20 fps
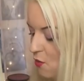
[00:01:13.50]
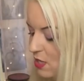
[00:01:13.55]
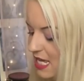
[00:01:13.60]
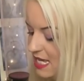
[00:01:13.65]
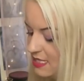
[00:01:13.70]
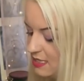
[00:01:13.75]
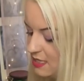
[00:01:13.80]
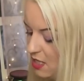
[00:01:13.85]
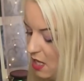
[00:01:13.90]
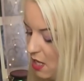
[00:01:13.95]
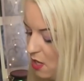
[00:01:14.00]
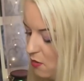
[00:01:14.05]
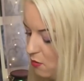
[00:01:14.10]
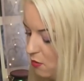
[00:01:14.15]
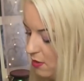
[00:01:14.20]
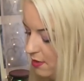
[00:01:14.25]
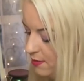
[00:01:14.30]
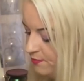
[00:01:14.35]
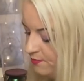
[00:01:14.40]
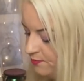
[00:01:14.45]
let's
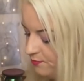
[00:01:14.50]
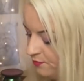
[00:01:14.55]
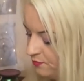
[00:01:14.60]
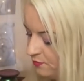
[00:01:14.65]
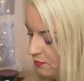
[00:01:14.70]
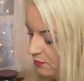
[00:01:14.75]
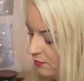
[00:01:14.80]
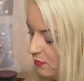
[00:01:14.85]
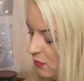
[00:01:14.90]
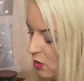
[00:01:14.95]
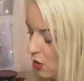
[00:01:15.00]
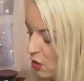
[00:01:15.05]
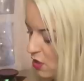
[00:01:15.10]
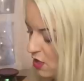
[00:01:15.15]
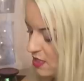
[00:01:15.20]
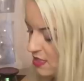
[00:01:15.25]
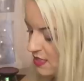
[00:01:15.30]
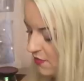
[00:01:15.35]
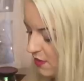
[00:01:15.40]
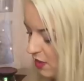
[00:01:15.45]
go what
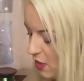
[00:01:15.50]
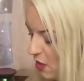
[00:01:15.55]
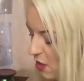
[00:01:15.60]
news have I